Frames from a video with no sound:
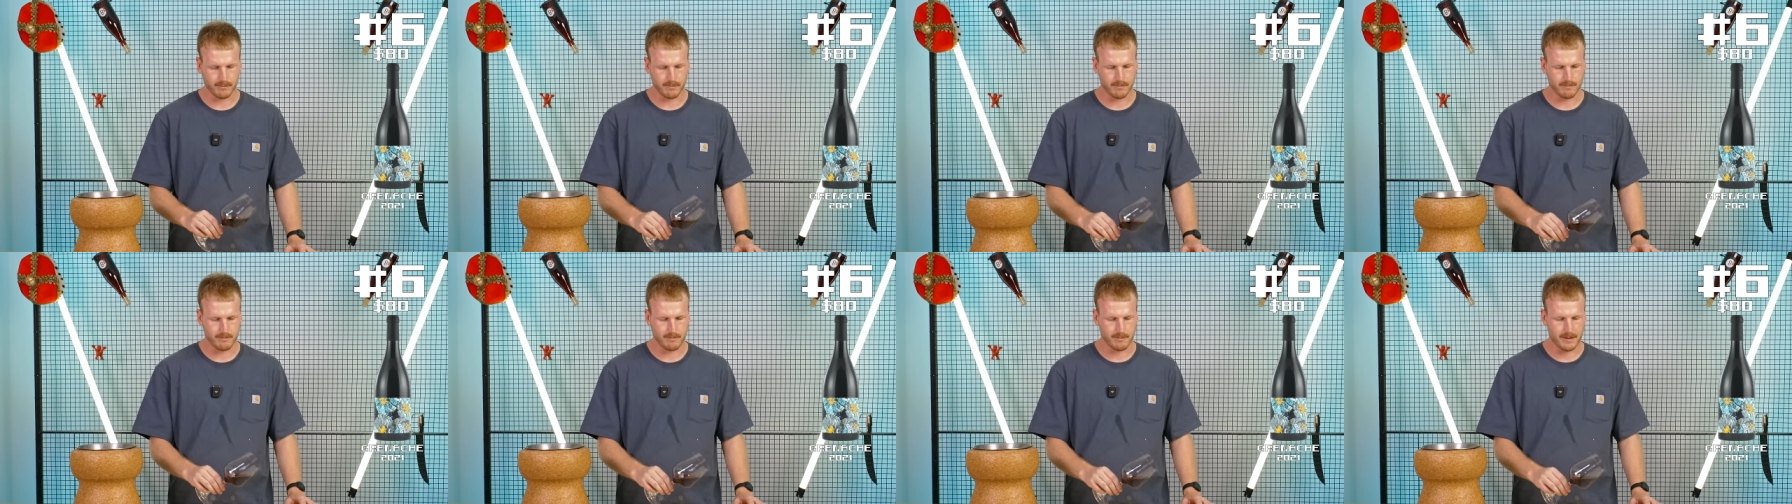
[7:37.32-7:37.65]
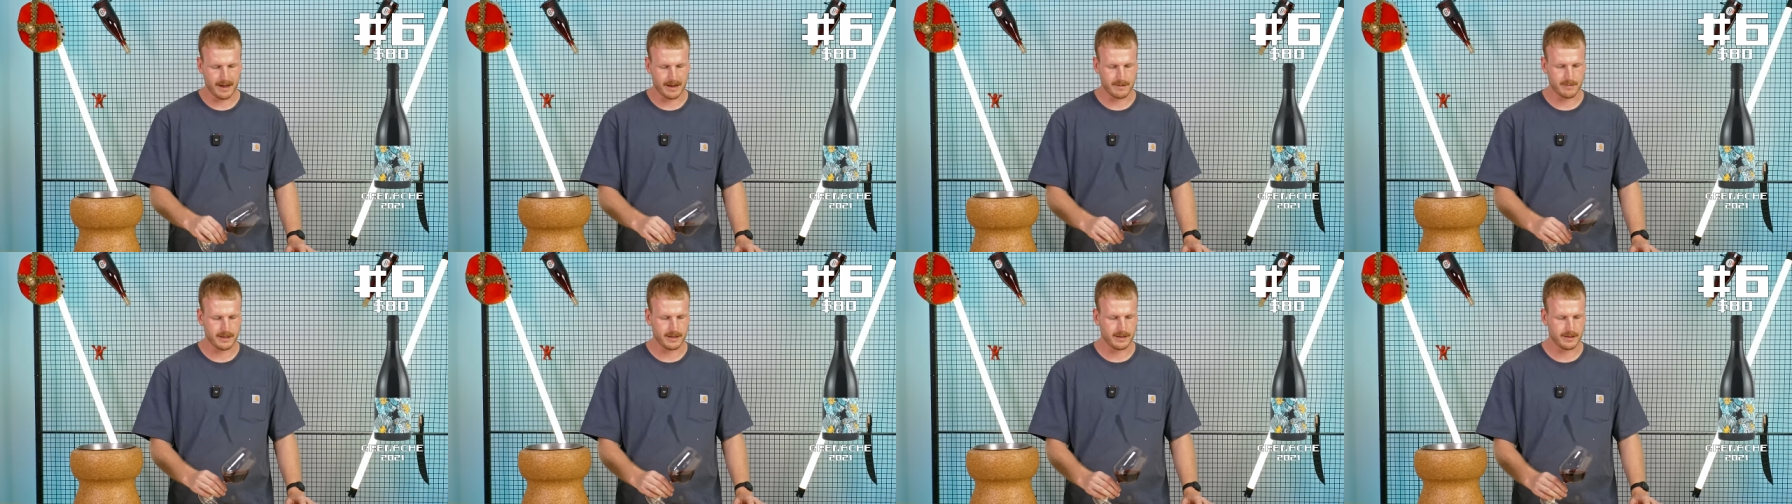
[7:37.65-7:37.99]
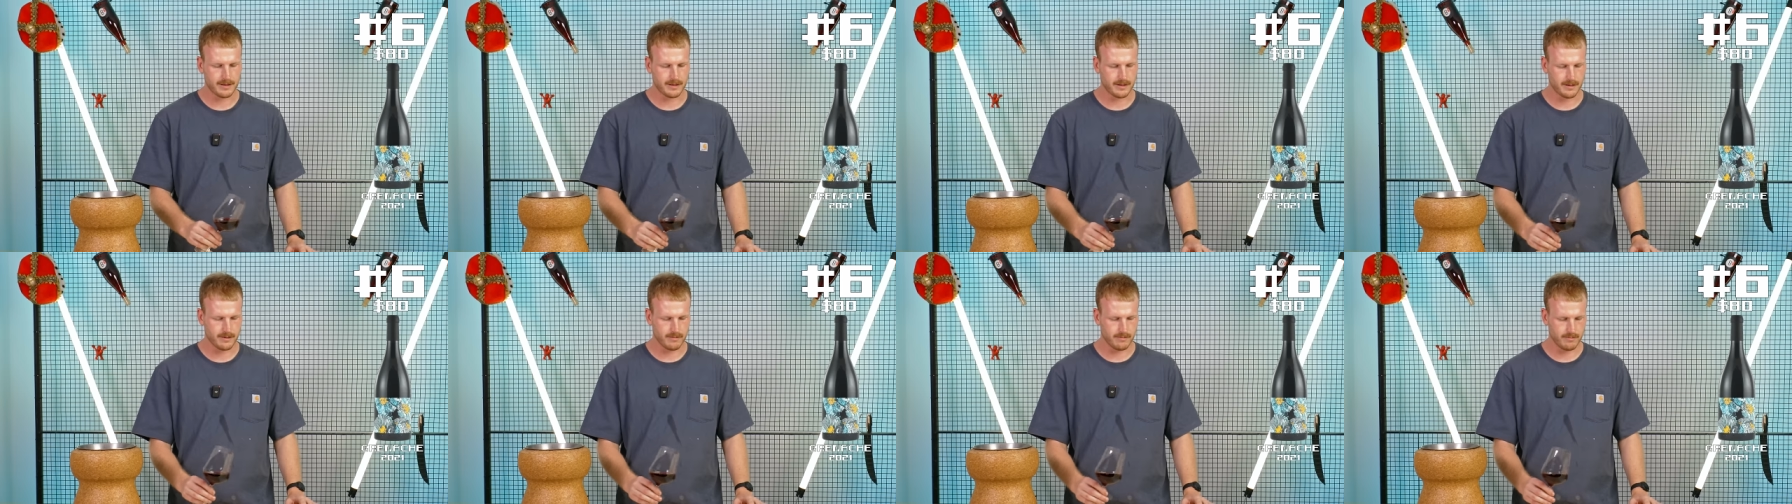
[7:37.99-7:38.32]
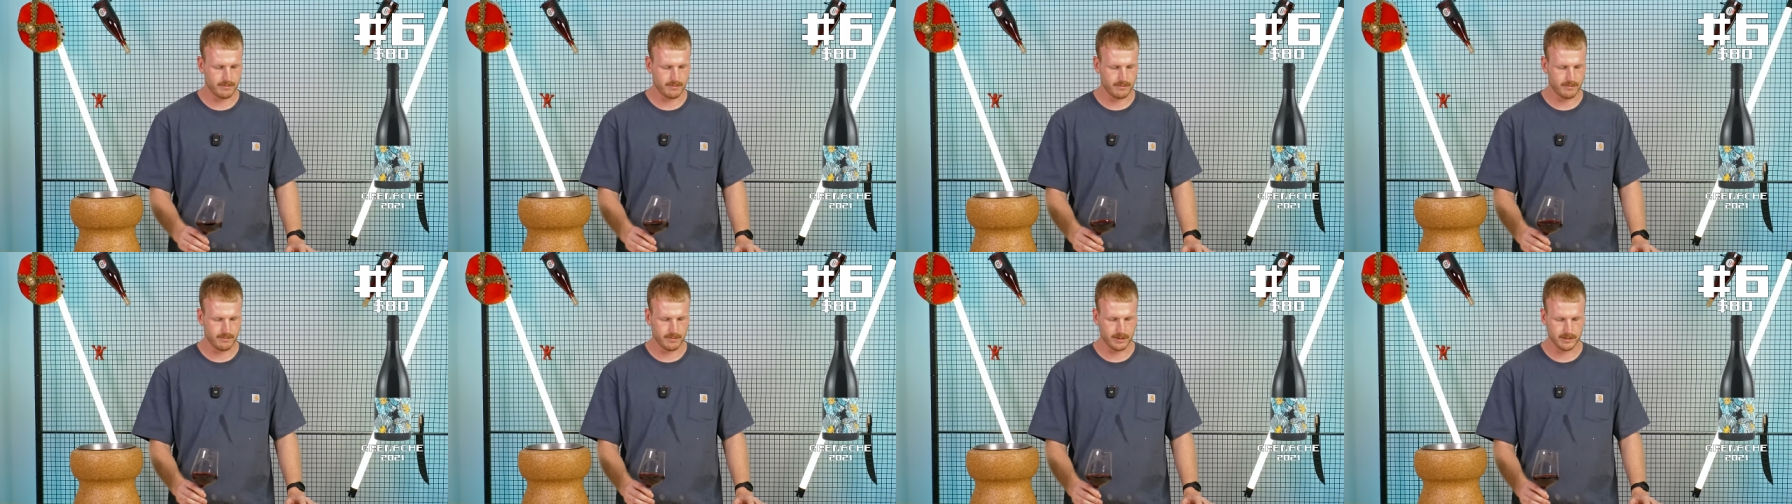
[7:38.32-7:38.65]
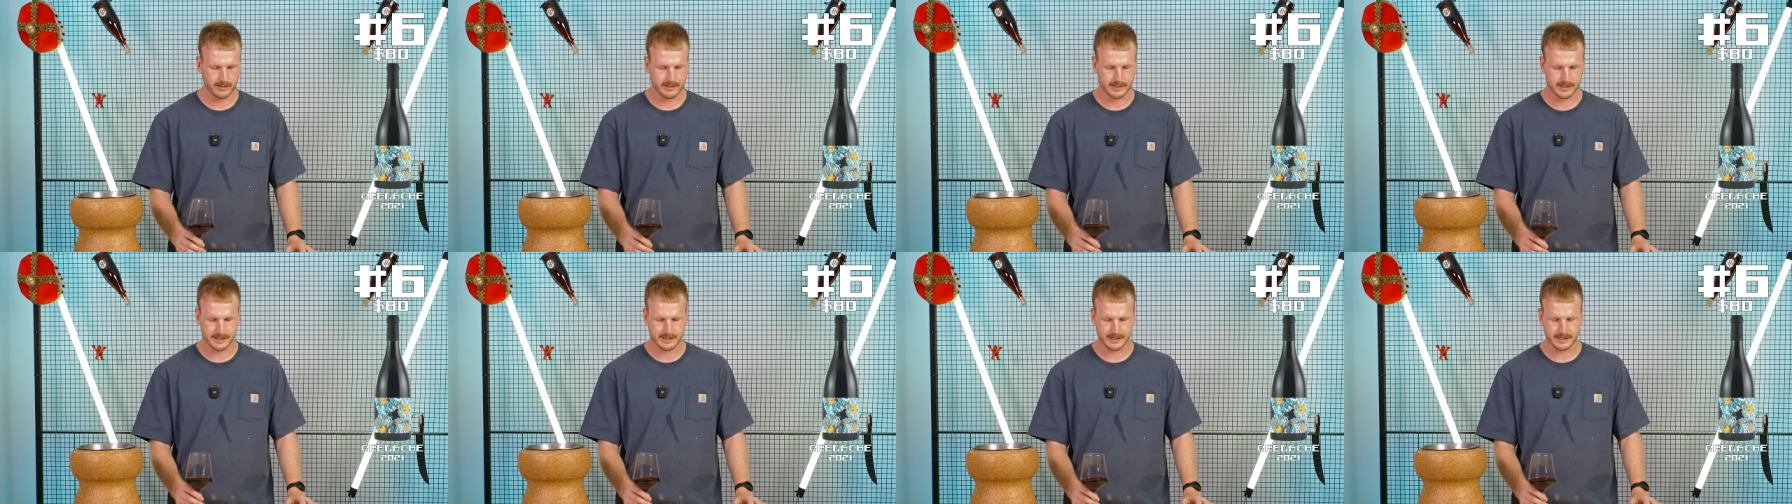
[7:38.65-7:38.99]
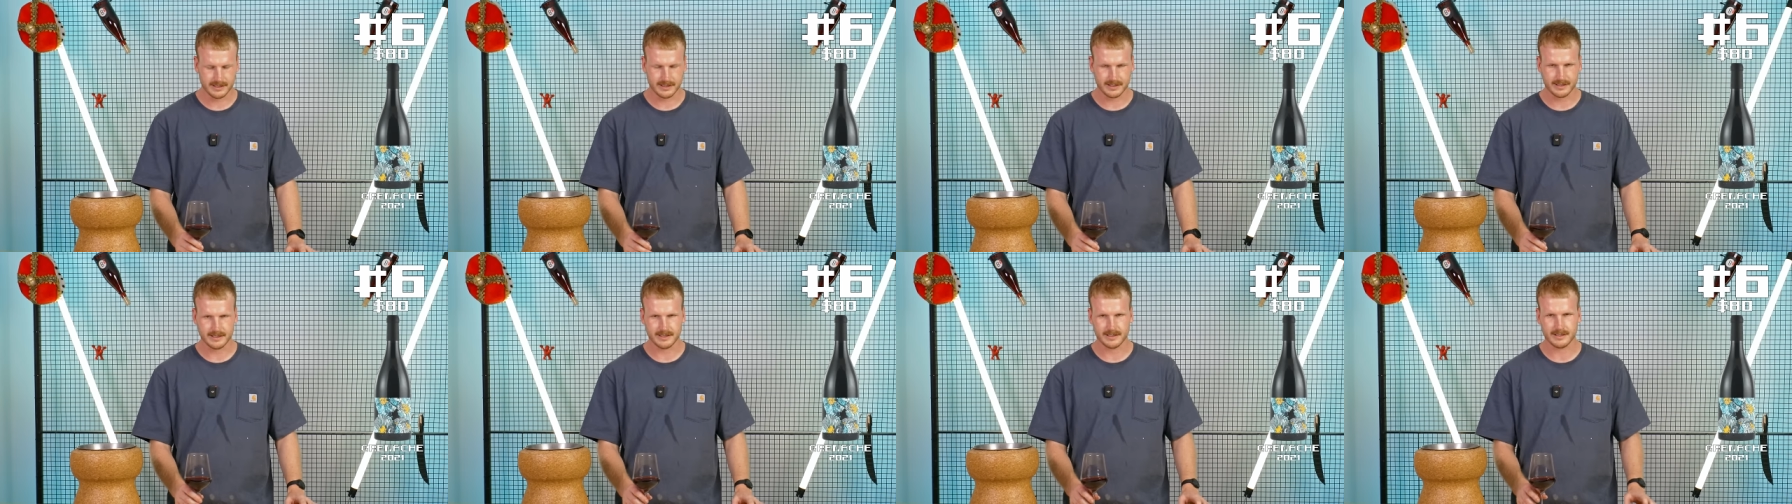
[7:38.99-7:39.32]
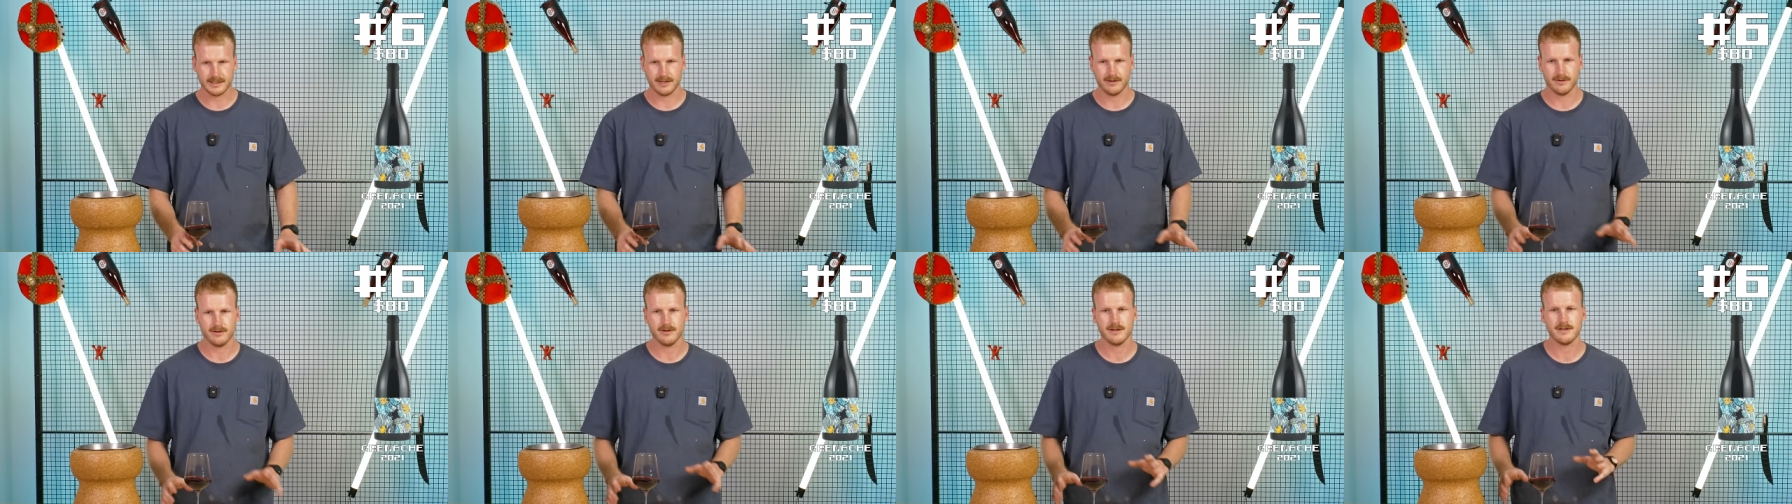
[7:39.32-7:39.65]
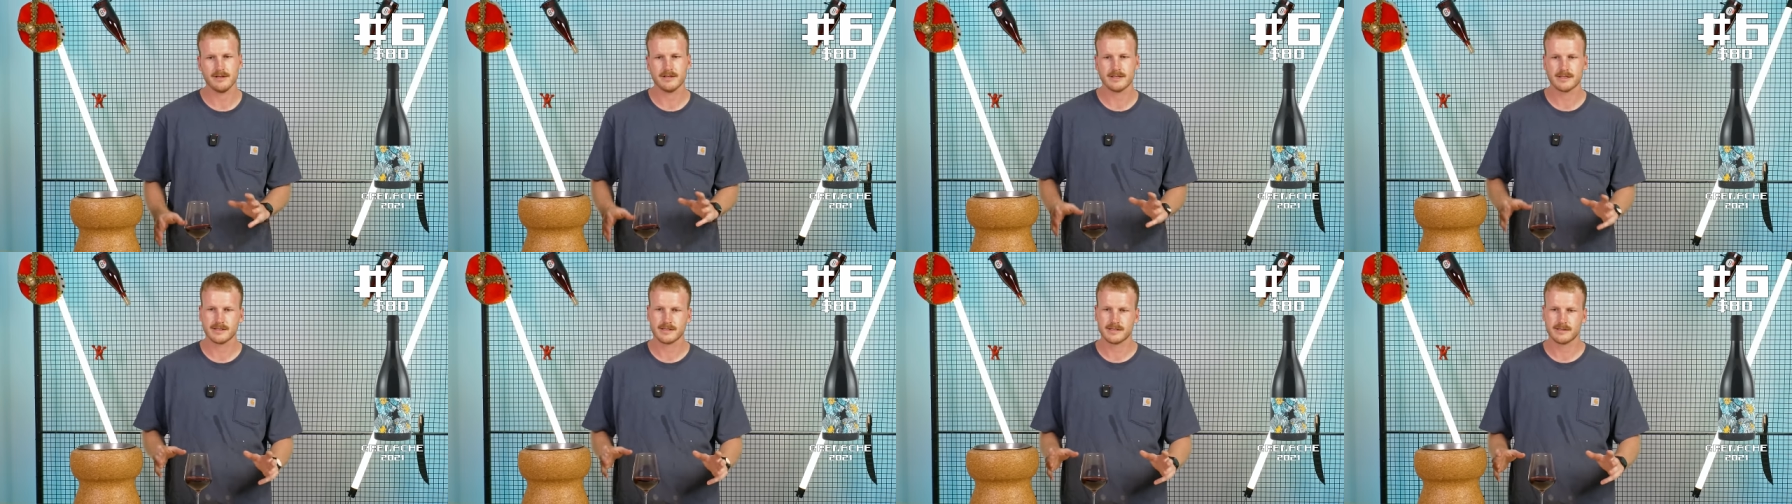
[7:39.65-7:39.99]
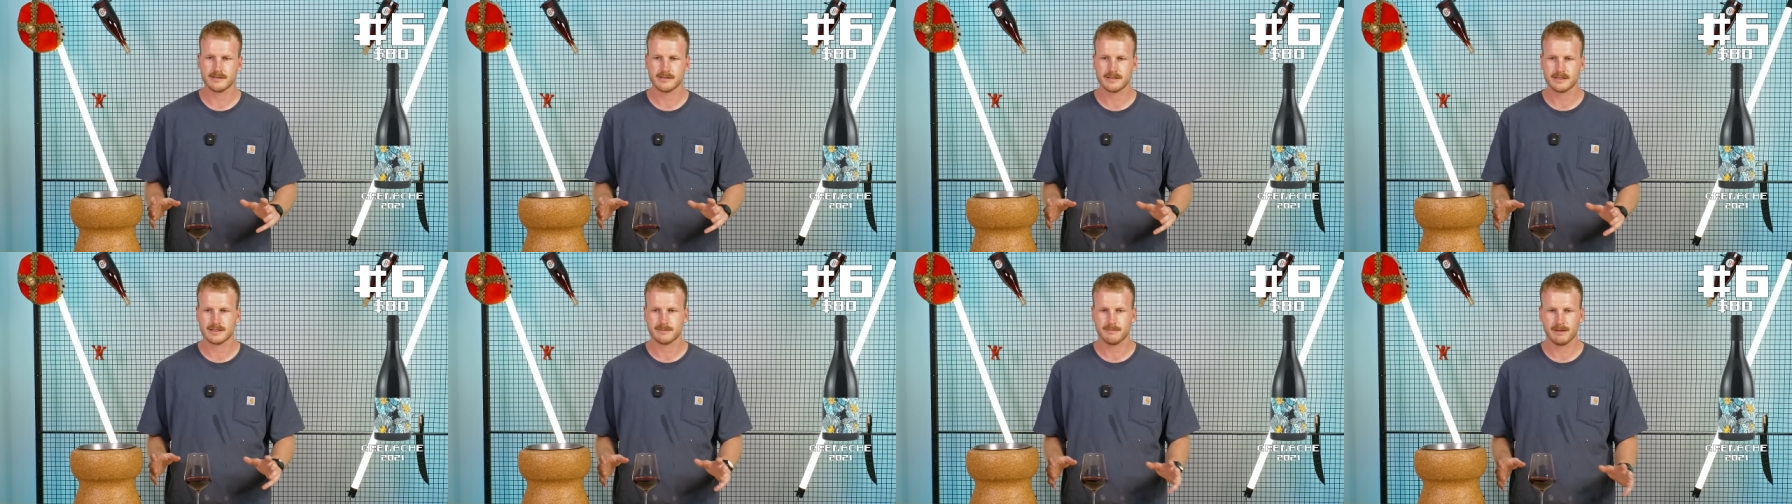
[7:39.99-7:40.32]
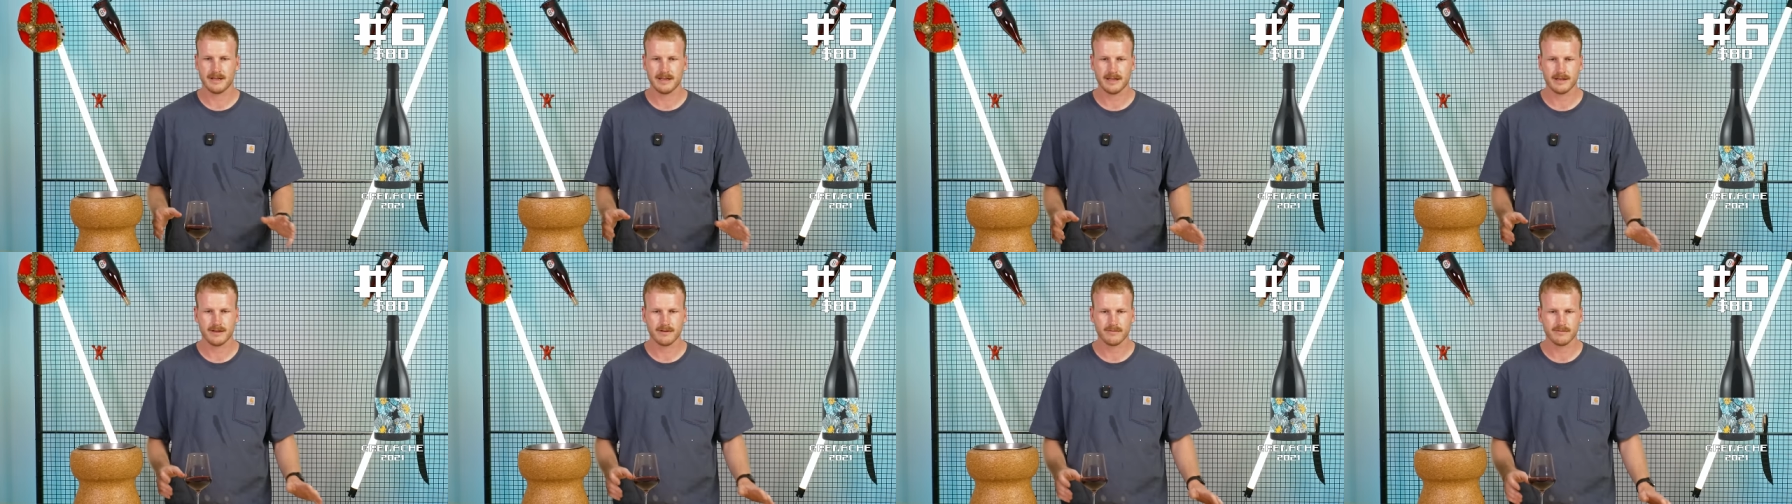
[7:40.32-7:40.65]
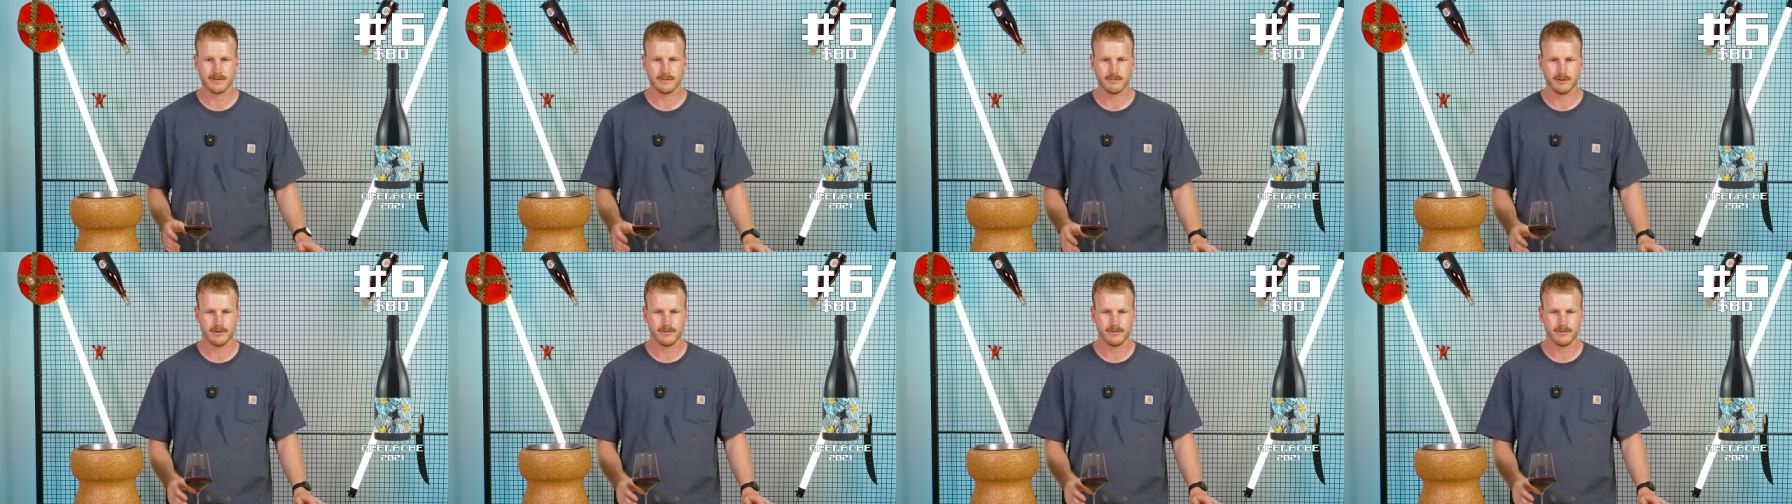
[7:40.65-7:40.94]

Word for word: maybe the most serious smelling of them